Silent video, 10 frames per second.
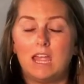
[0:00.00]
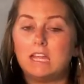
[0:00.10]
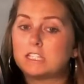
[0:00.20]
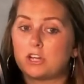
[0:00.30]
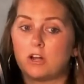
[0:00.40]

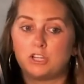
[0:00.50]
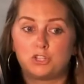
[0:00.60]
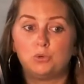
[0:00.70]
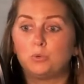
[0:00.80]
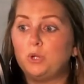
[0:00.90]
It started
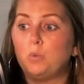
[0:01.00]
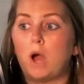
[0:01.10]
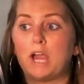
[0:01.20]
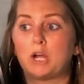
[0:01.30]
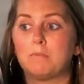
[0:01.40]
to
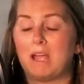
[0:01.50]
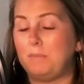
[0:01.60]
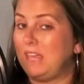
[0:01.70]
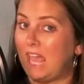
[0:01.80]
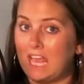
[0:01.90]
rewire my
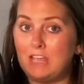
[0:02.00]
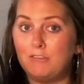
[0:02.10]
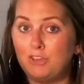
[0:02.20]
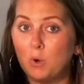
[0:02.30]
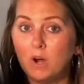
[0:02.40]

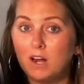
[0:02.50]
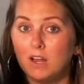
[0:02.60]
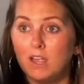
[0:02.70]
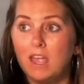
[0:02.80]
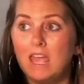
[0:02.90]
behavior
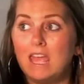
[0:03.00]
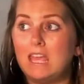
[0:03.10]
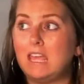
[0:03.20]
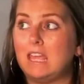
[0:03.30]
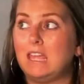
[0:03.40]

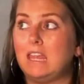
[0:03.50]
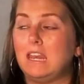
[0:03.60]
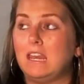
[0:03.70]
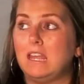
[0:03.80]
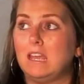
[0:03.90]

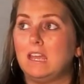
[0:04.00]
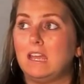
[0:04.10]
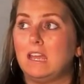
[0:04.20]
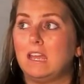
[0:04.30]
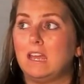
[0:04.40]
in
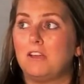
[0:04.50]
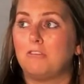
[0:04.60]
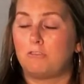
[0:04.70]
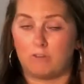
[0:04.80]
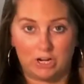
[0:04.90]

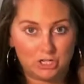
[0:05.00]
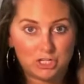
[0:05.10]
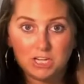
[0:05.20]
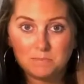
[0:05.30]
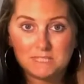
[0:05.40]

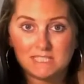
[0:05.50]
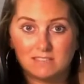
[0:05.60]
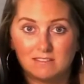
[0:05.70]
friendships.